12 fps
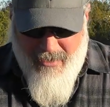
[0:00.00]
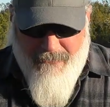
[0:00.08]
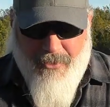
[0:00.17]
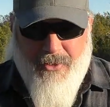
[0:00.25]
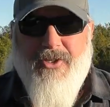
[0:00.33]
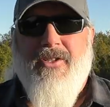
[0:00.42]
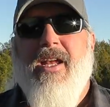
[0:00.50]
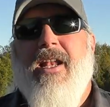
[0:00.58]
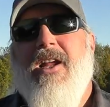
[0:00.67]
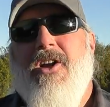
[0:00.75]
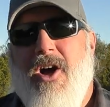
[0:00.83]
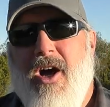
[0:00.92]
versus
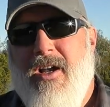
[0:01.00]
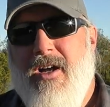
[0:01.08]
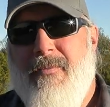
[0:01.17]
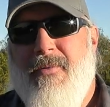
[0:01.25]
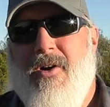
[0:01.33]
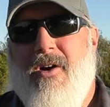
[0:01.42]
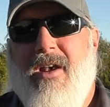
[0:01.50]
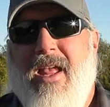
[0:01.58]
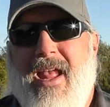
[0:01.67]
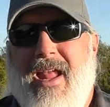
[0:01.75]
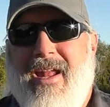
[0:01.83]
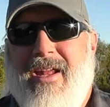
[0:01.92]
getting caught up on
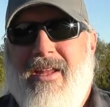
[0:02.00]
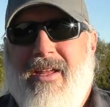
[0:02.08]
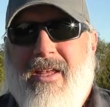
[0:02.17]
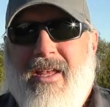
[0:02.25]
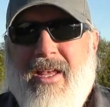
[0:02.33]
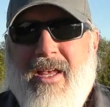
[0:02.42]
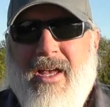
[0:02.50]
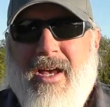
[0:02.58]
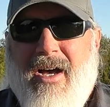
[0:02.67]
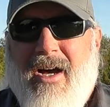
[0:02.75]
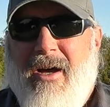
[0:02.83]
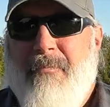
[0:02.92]
a
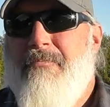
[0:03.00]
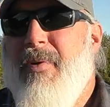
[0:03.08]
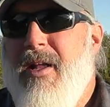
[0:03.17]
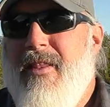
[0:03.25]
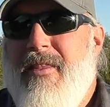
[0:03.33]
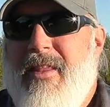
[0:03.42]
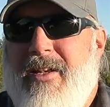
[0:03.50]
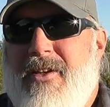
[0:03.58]
button that